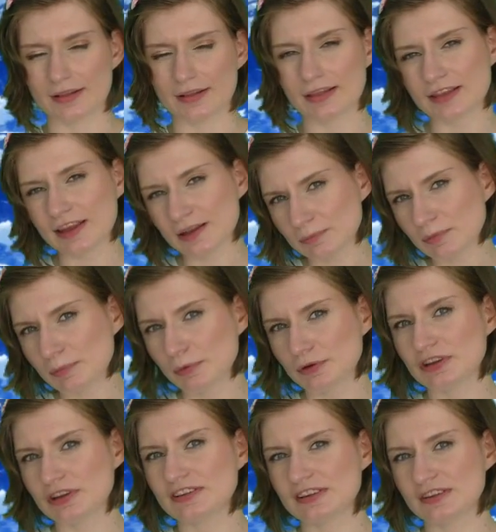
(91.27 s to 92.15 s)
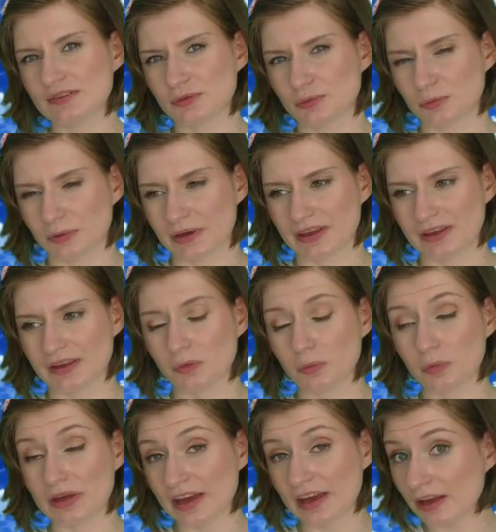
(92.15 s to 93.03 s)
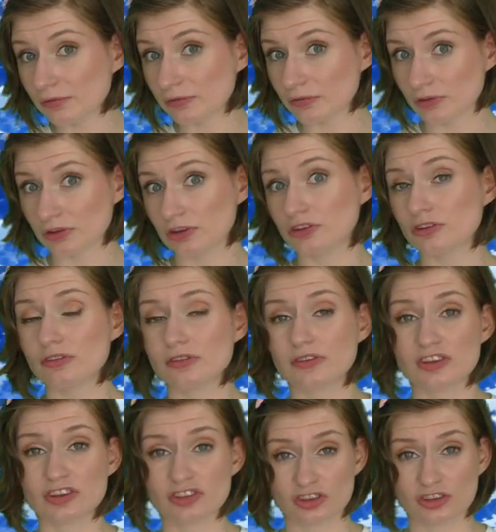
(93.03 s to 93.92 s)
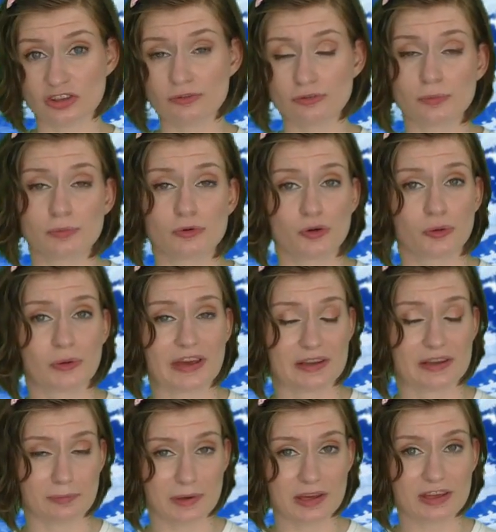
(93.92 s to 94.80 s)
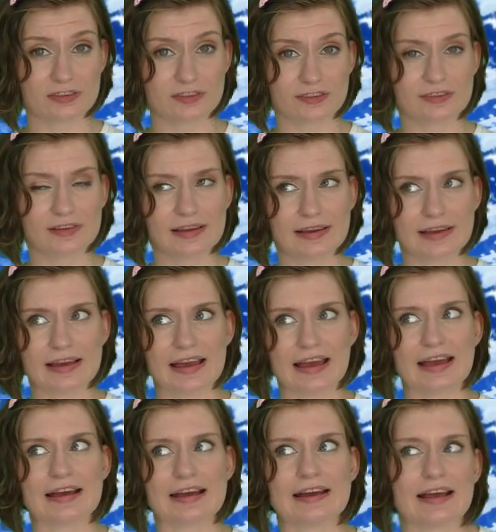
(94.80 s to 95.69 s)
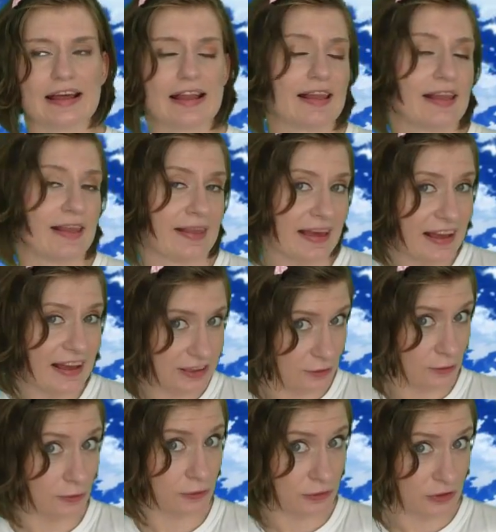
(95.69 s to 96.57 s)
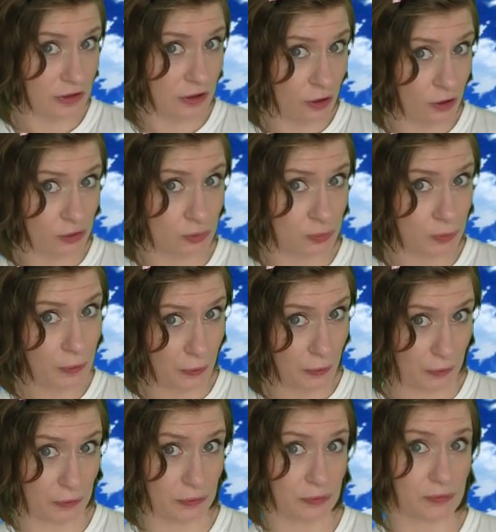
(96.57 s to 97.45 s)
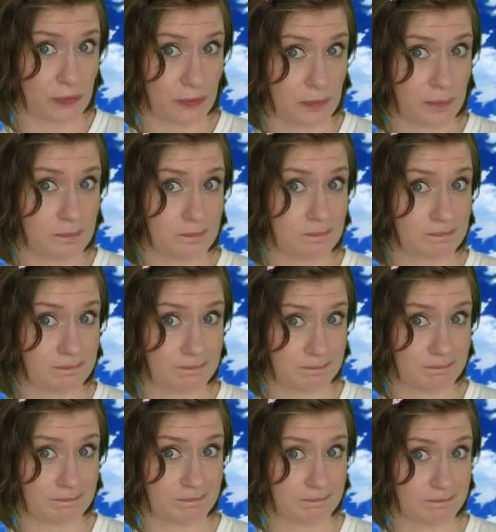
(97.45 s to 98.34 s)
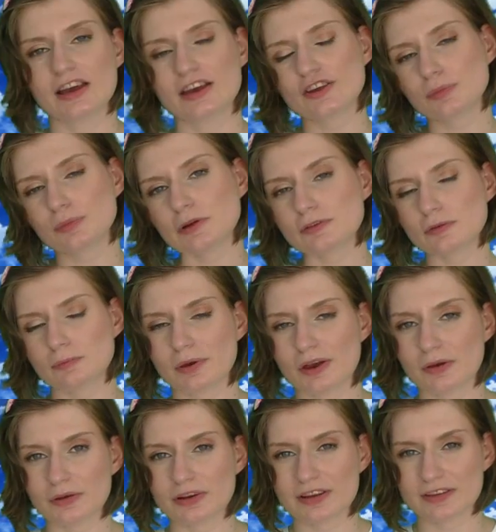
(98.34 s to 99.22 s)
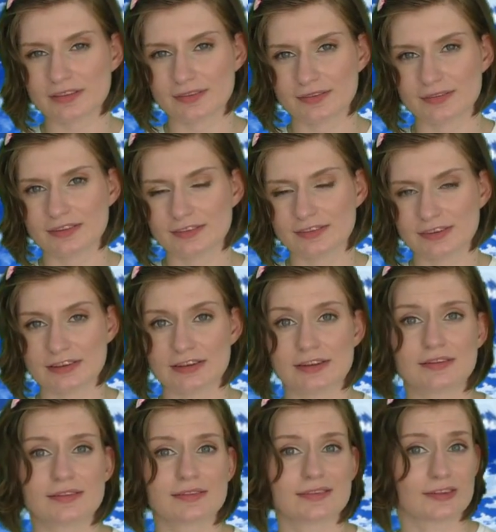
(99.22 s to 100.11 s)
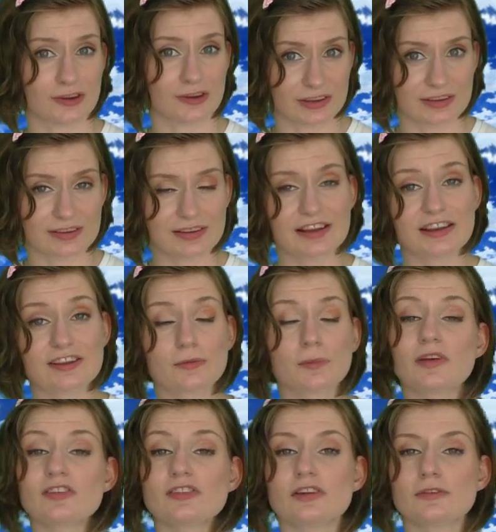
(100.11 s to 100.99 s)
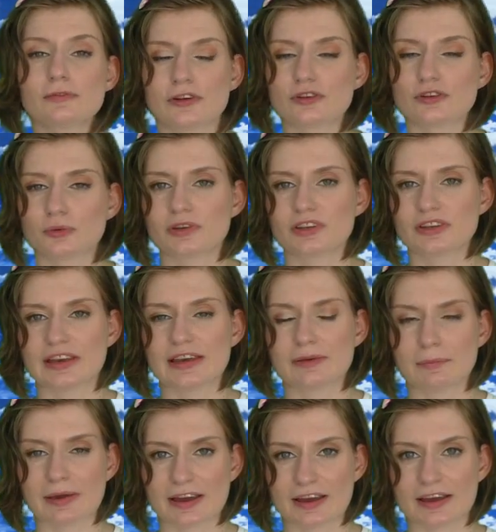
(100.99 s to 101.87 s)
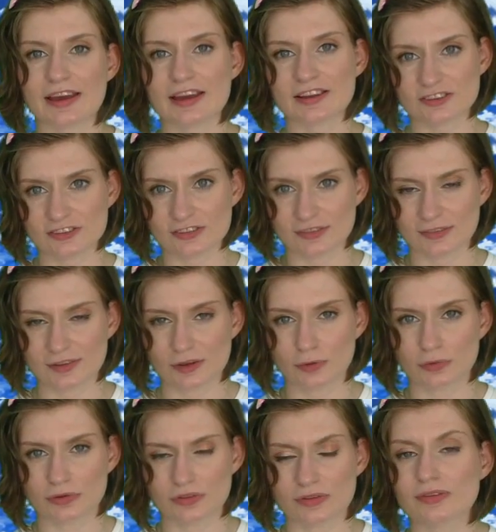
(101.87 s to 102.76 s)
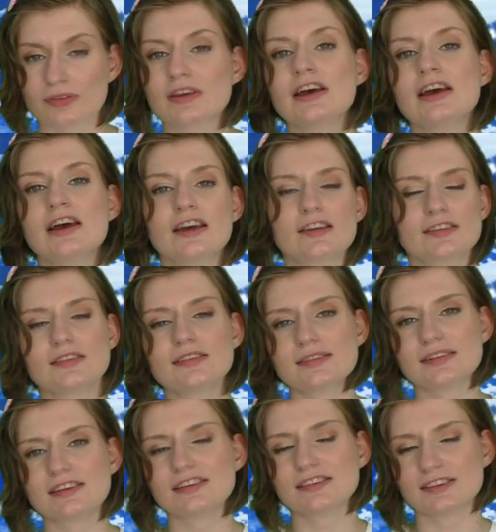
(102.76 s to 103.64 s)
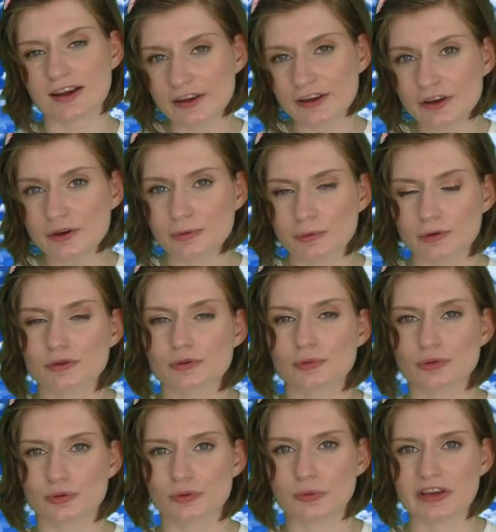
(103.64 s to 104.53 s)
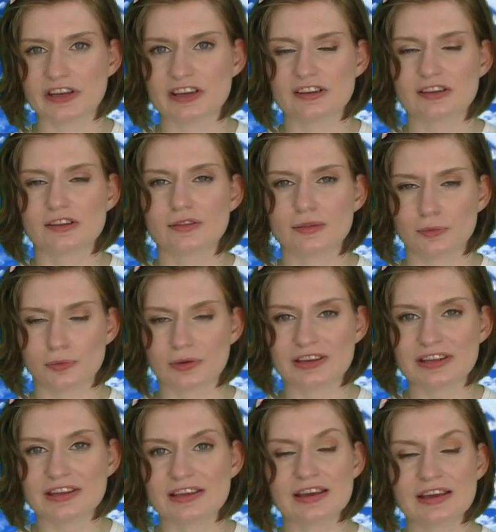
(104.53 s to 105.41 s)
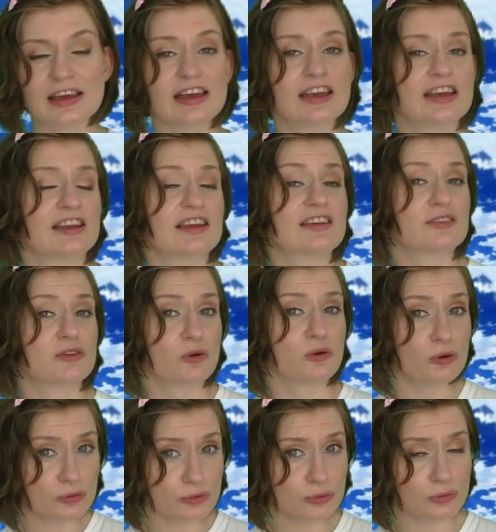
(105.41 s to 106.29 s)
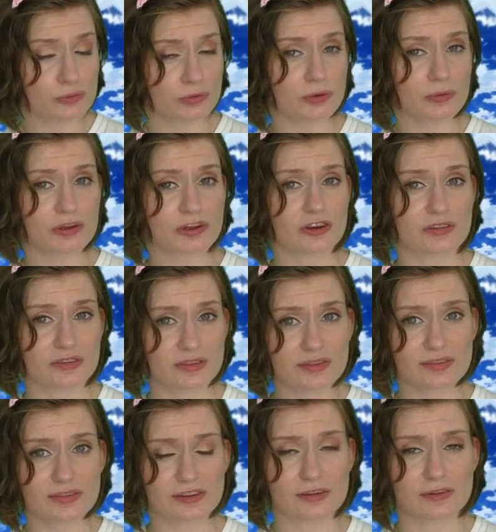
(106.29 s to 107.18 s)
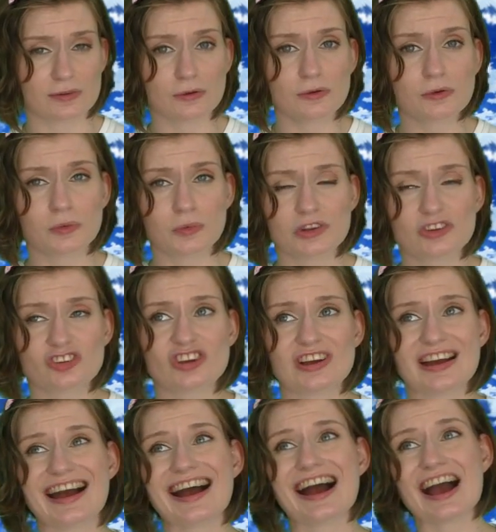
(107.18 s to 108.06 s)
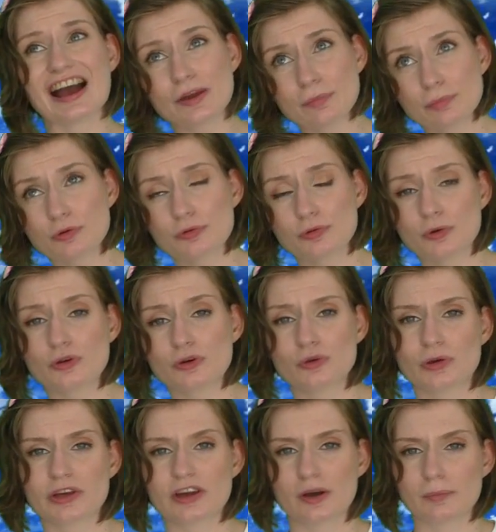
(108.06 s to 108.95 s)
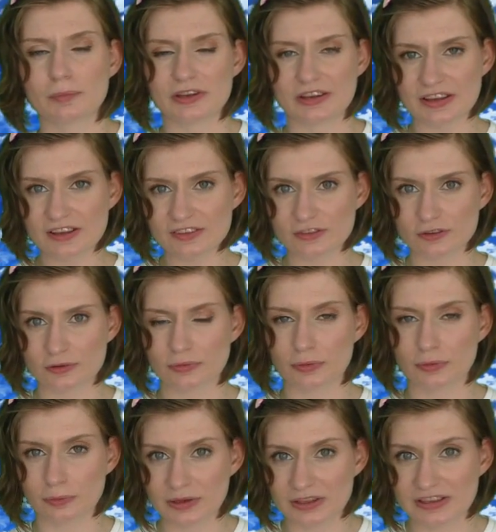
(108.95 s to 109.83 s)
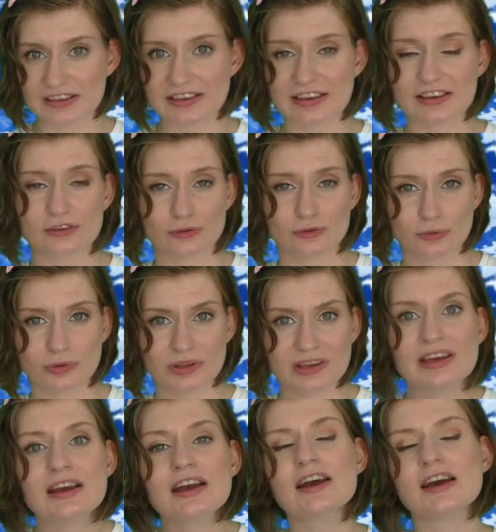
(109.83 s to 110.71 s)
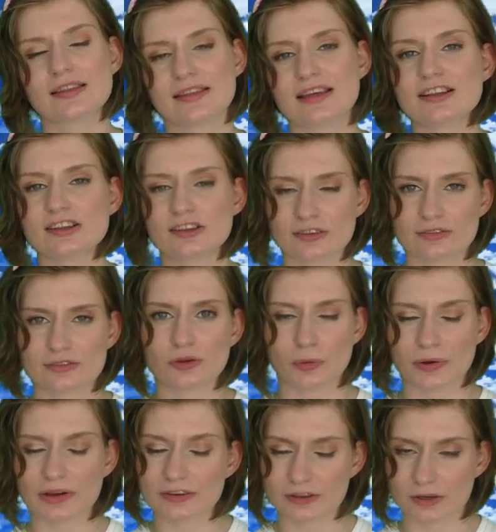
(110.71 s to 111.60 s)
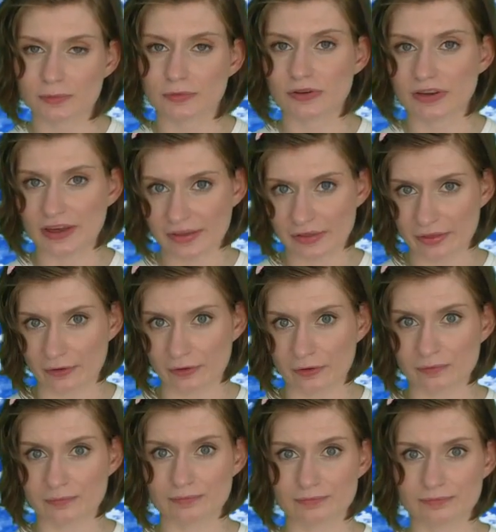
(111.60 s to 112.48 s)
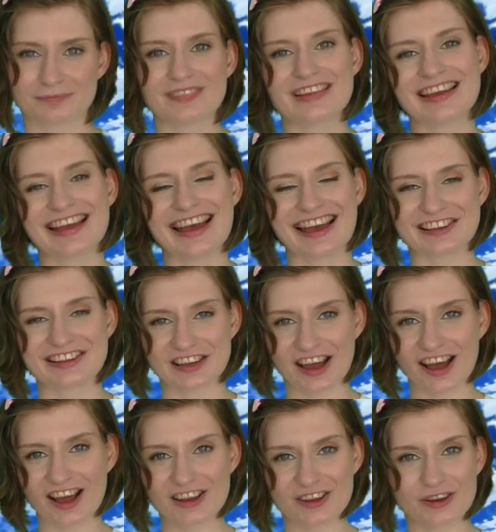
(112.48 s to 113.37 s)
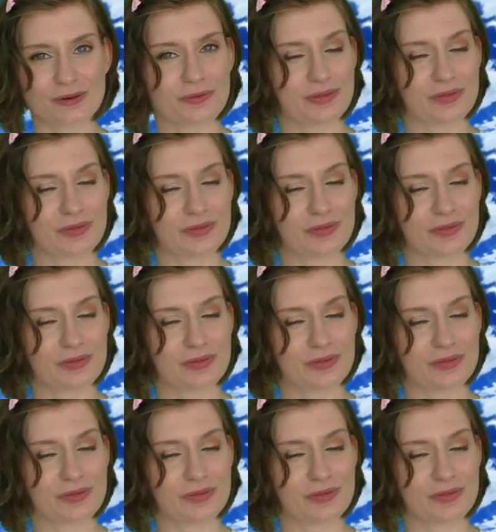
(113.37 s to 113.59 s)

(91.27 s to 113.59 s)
Let me put it this way, we have seen CG from Toei Animation, that looked a lot worse. Expelled from Paradise's CG is solid, and especially fun during the mega action sequences. Since the entire world was created in 3D, it has also a very consistent look, which I prefer to a combination of 3D and 2D that doesn't quite come together. And there are a lot of